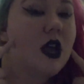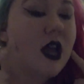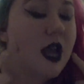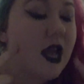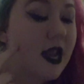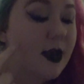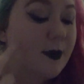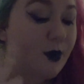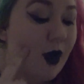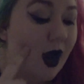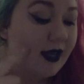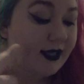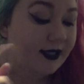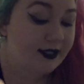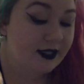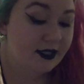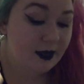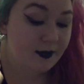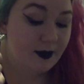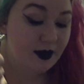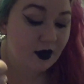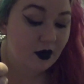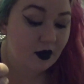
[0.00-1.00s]
And practice in
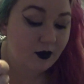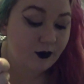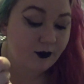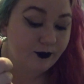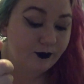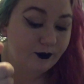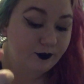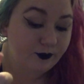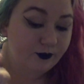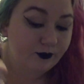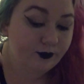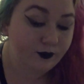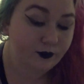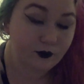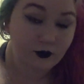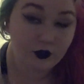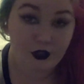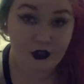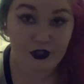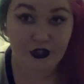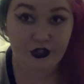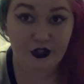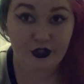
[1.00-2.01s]
the mirror
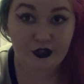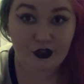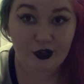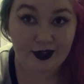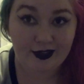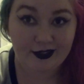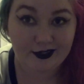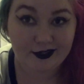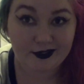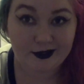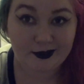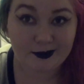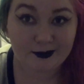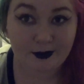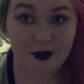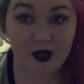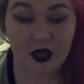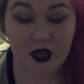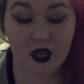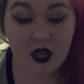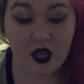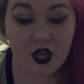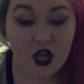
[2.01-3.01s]
so you can learn your angles.
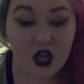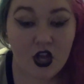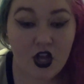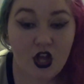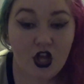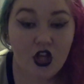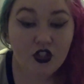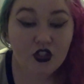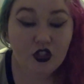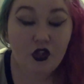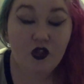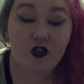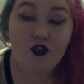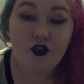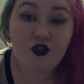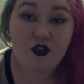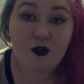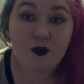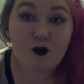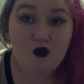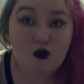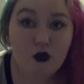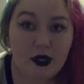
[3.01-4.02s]
So this is
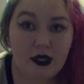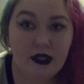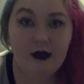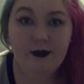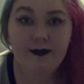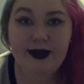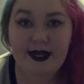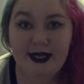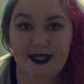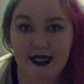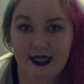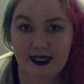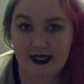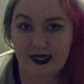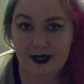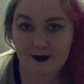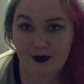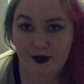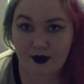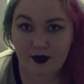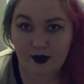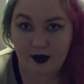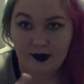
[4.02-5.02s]
some real basic
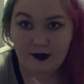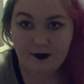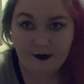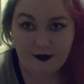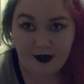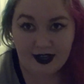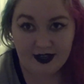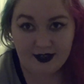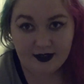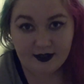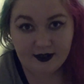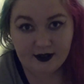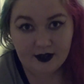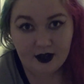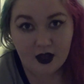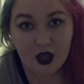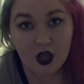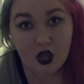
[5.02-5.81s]
tips on face.